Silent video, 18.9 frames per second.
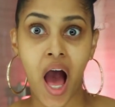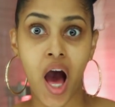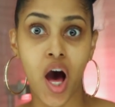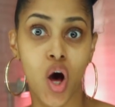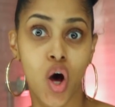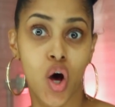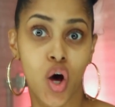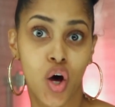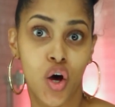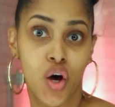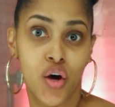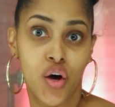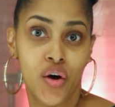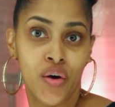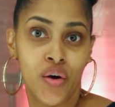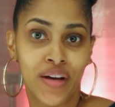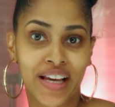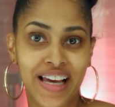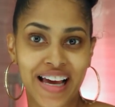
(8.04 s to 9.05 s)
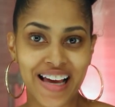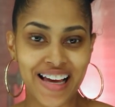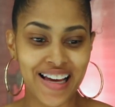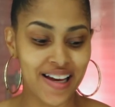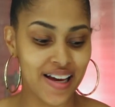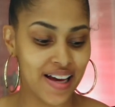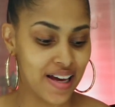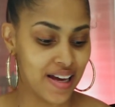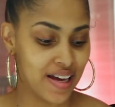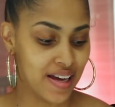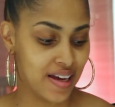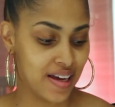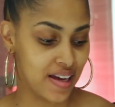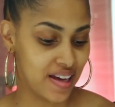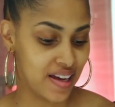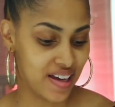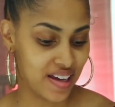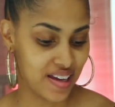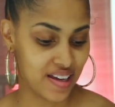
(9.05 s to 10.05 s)

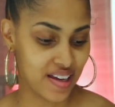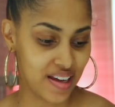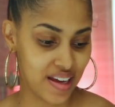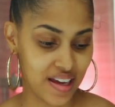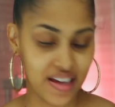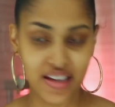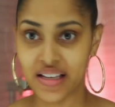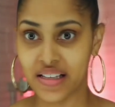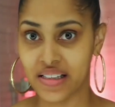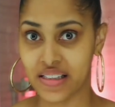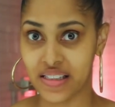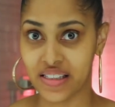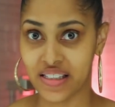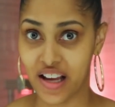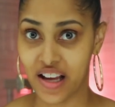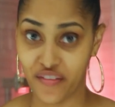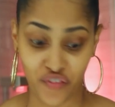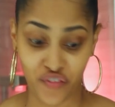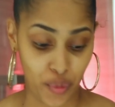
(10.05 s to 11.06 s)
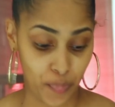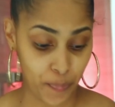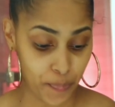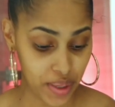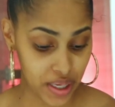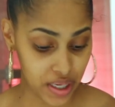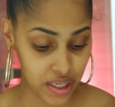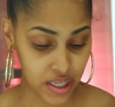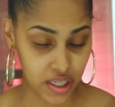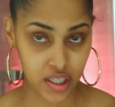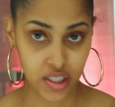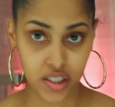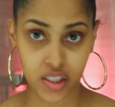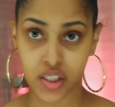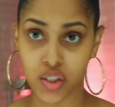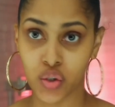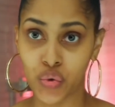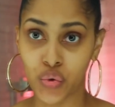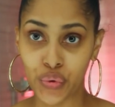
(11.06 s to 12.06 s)
Okay, it's time for me
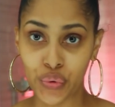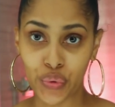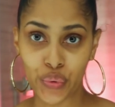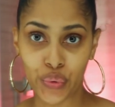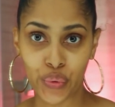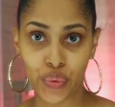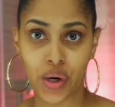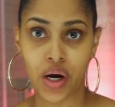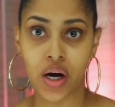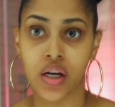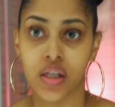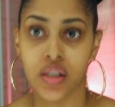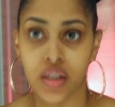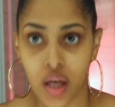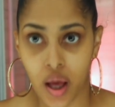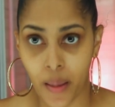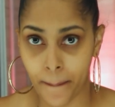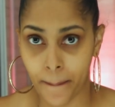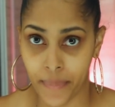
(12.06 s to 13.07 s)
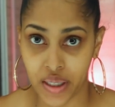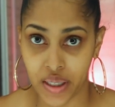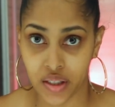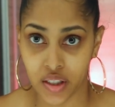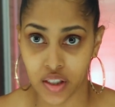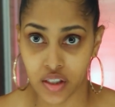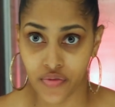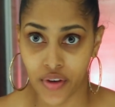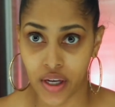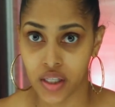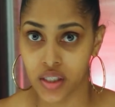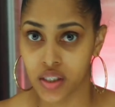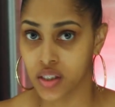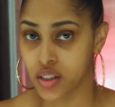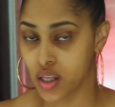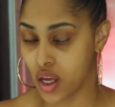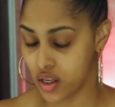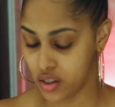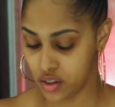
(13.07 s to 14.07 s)
to beat this
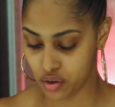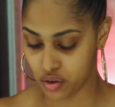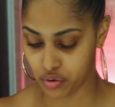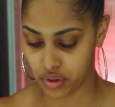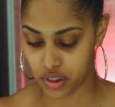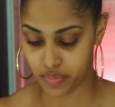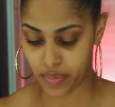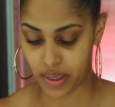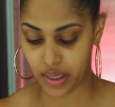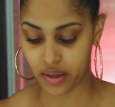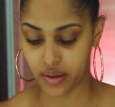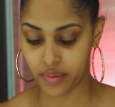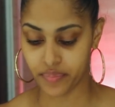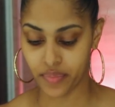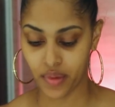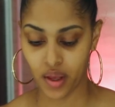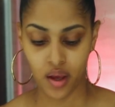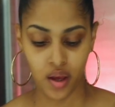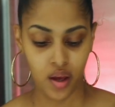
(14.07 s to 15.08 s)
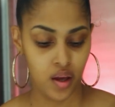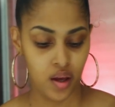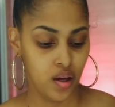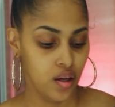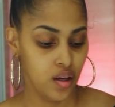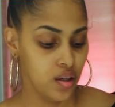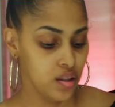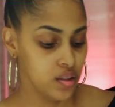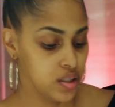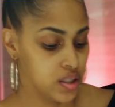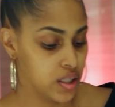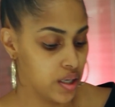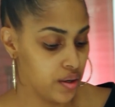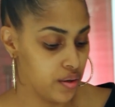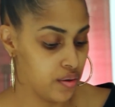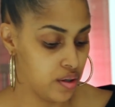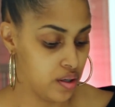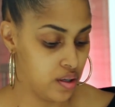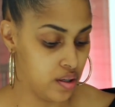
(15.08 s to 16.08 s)
face, do this makeup.
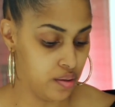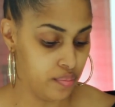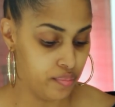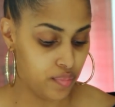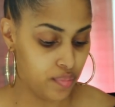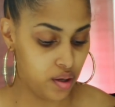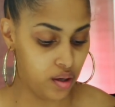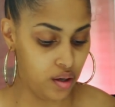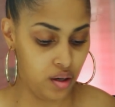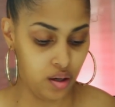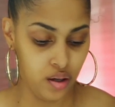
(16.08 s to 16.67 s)
So, um,